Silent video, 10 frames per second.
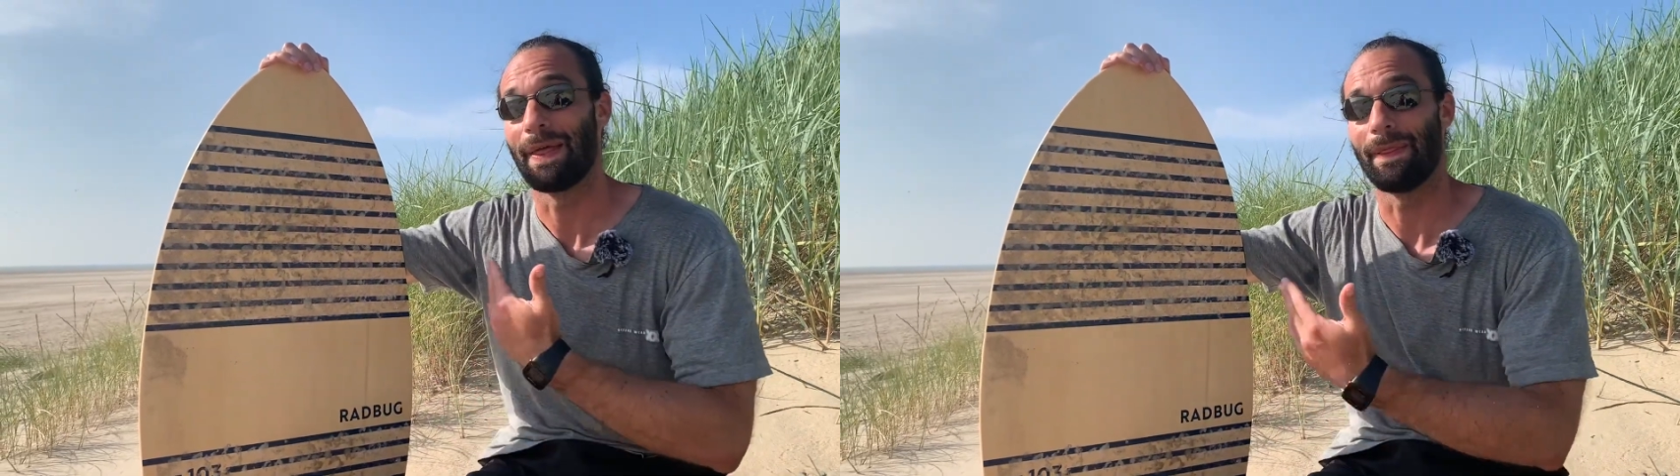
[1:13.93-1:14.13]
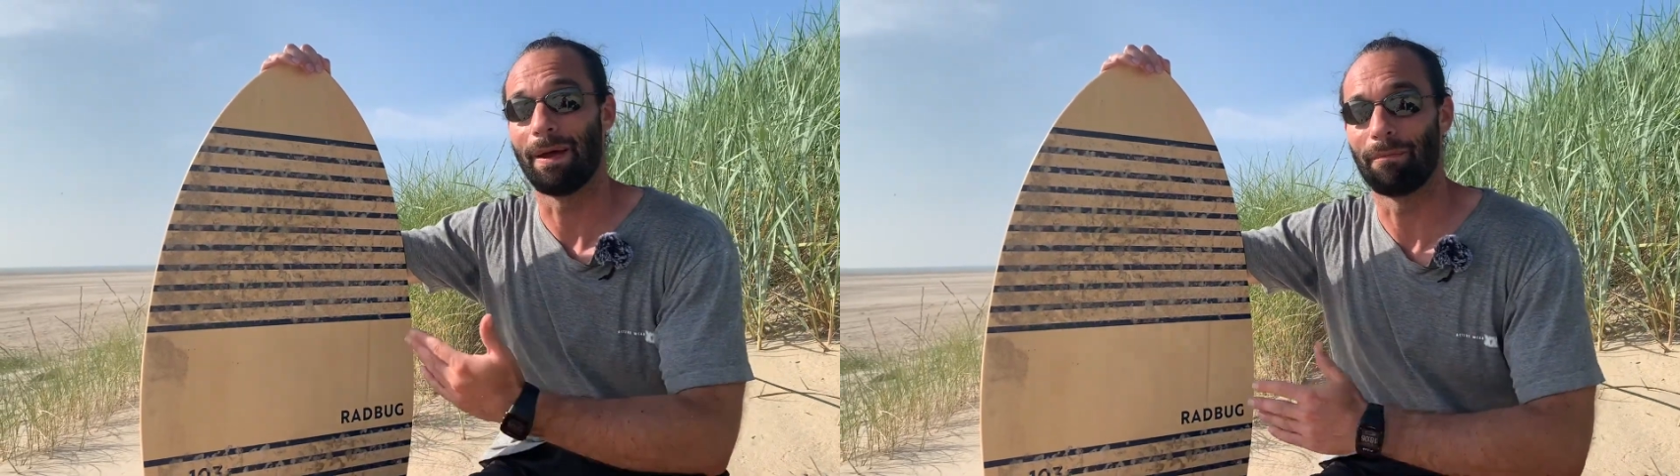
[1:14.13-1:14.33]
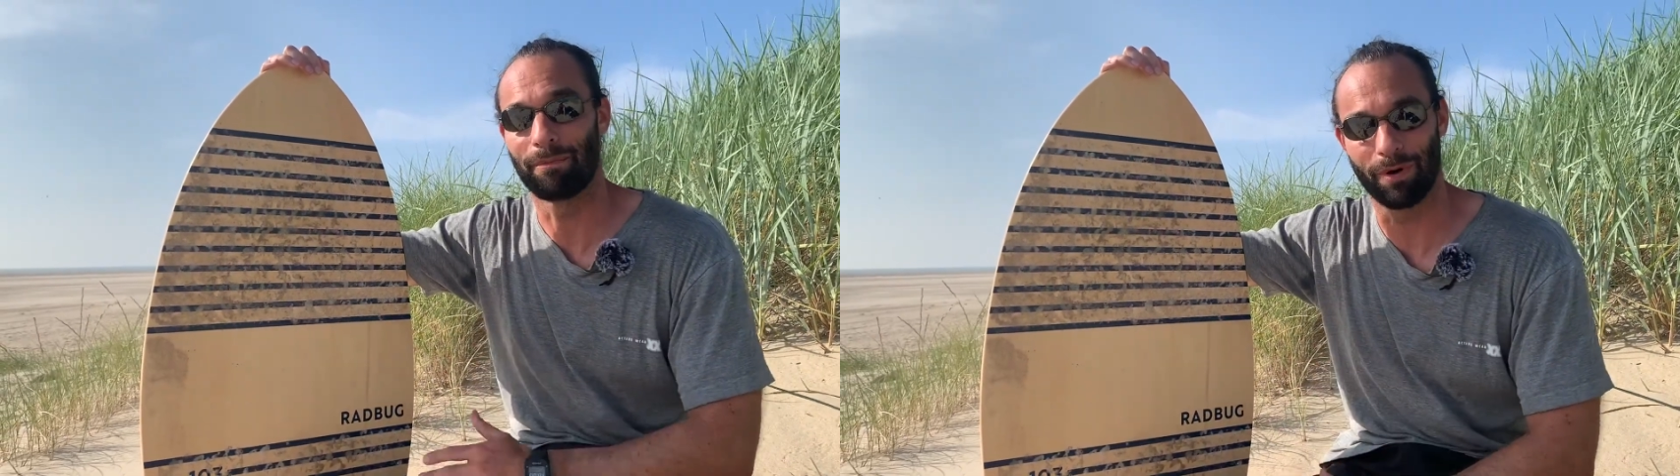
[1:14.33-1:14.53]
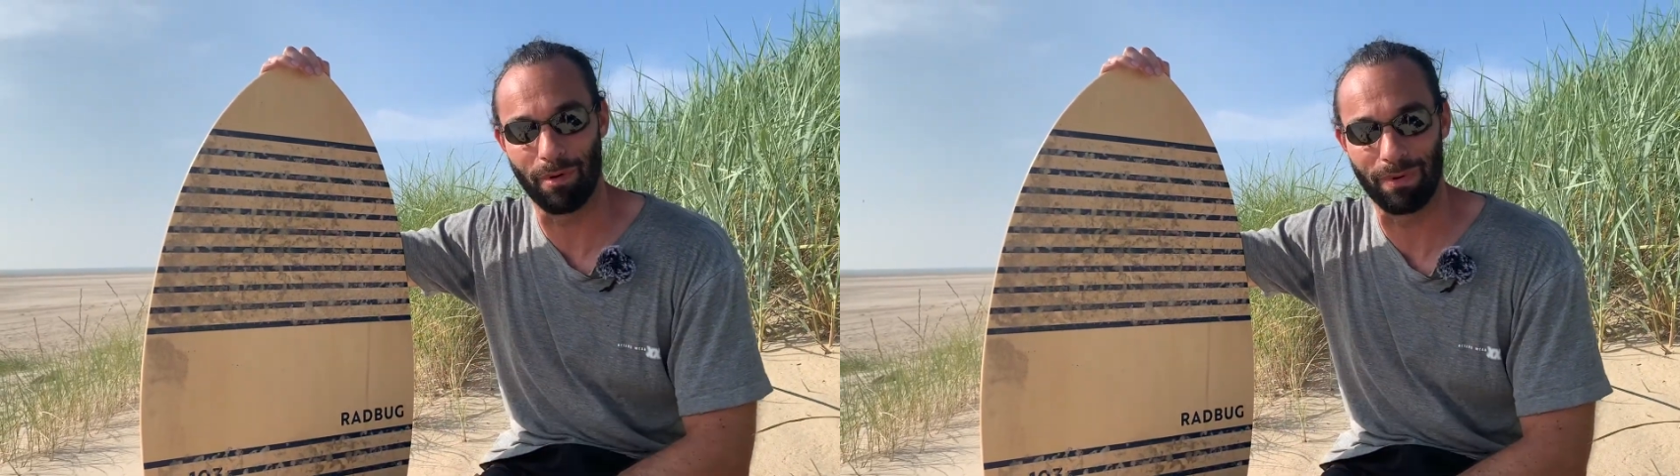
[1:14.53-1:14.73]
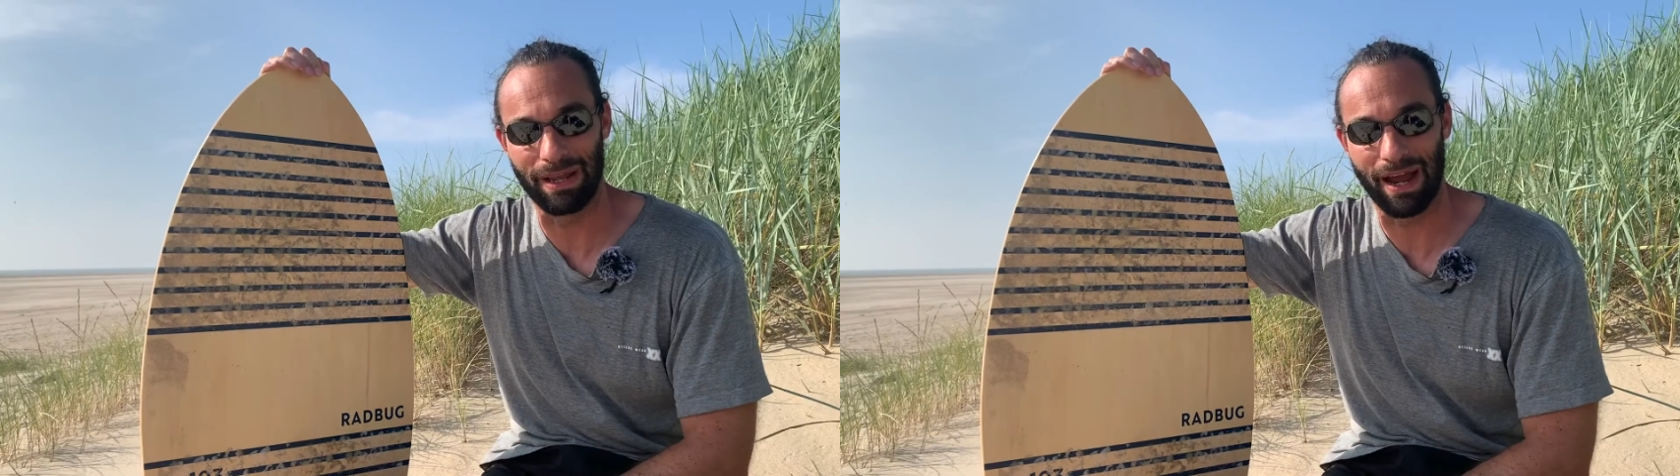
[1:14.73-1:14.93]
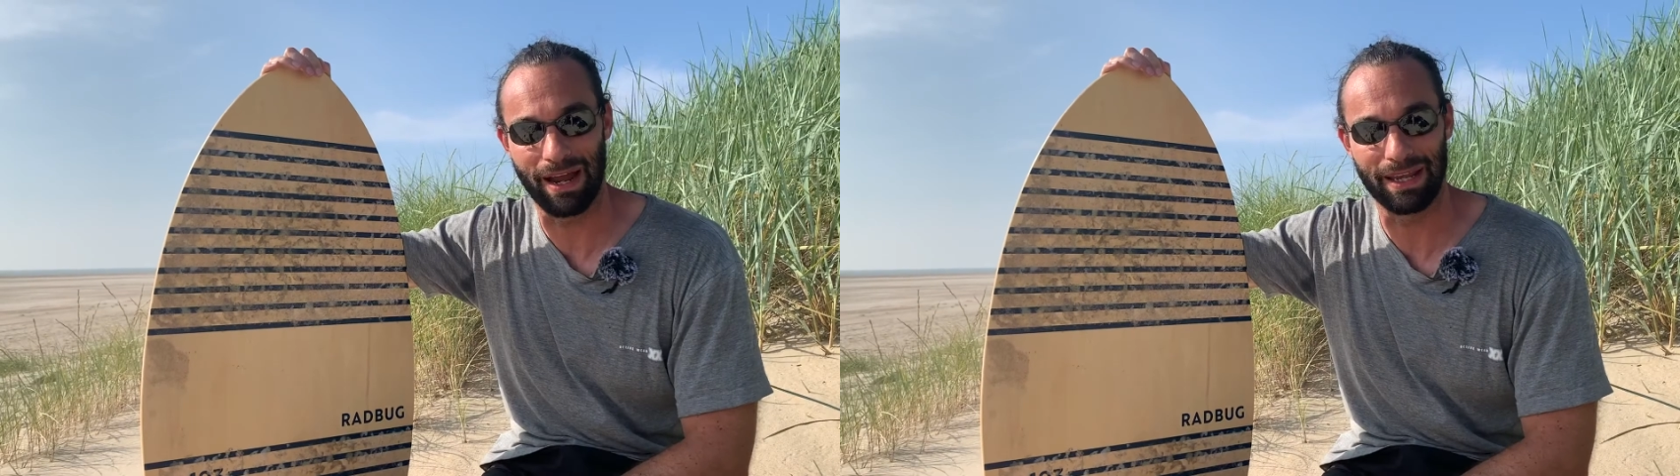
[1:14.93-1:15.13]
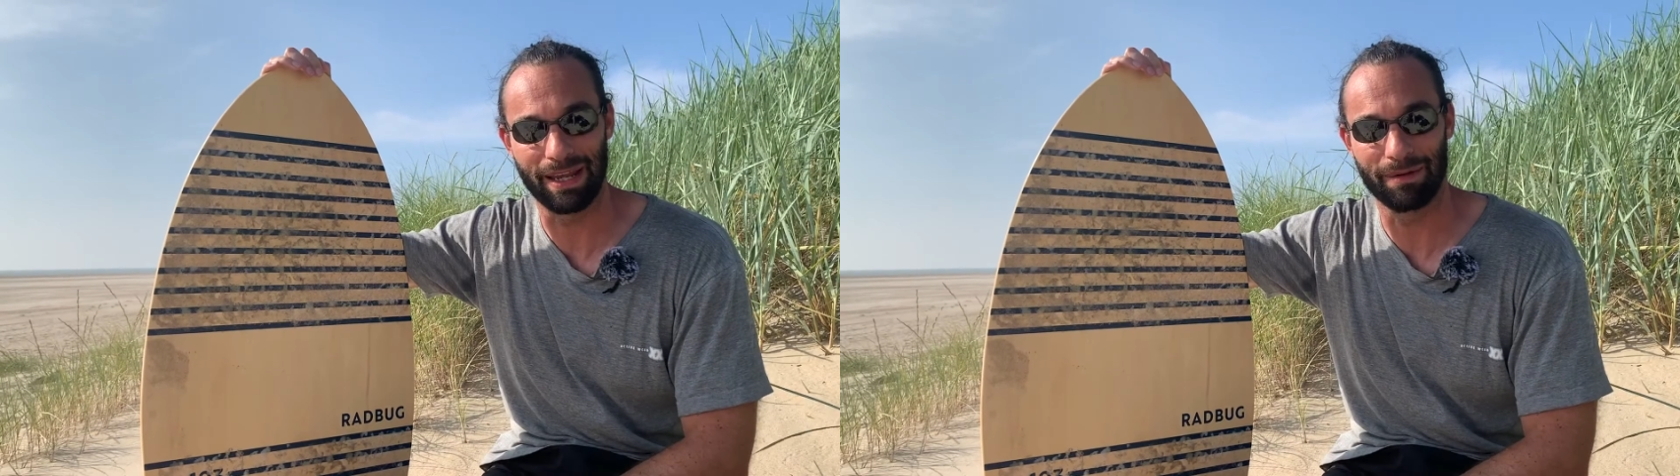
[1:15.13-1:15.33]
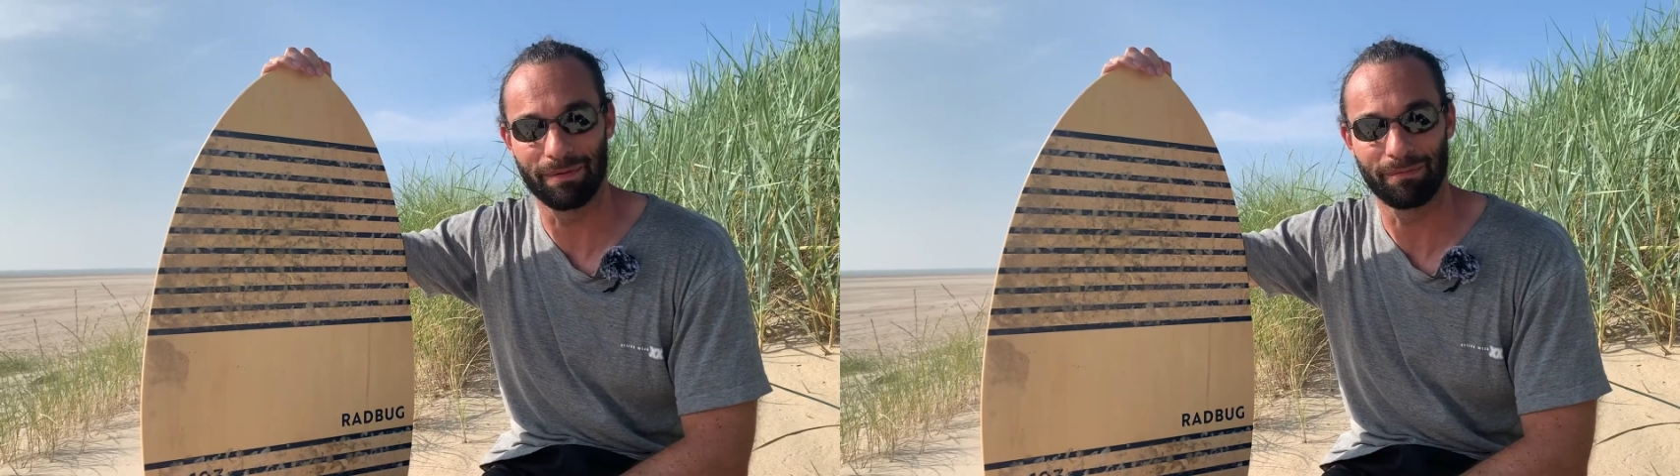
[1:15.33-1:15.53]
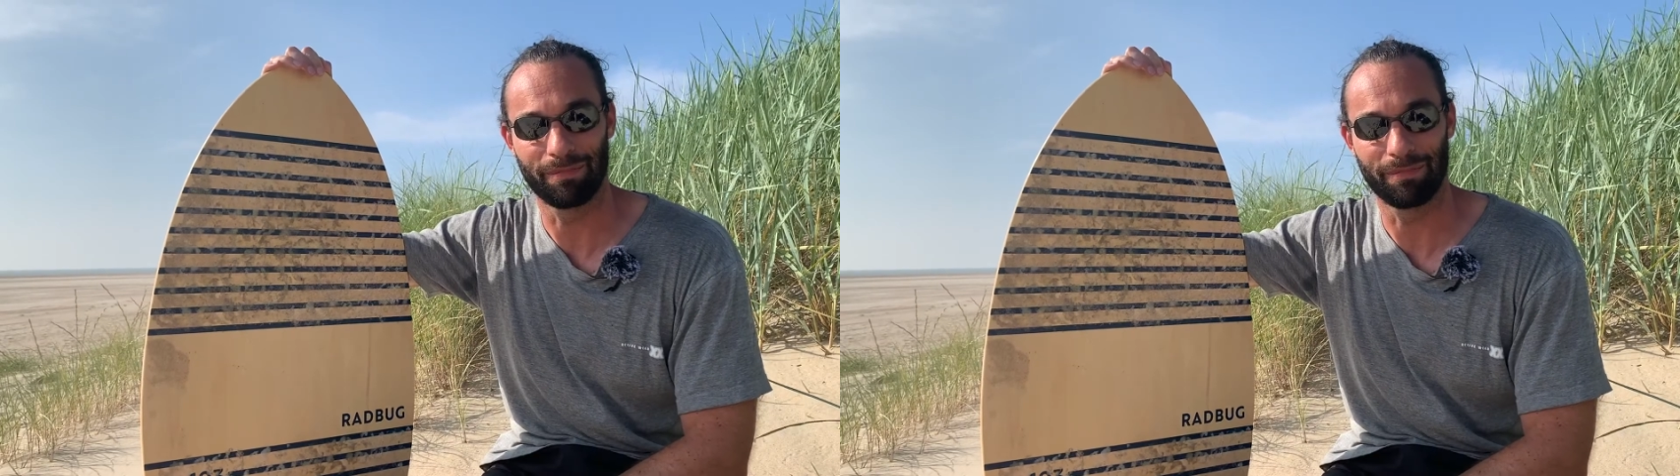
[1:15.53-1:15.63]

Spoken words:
then probably I can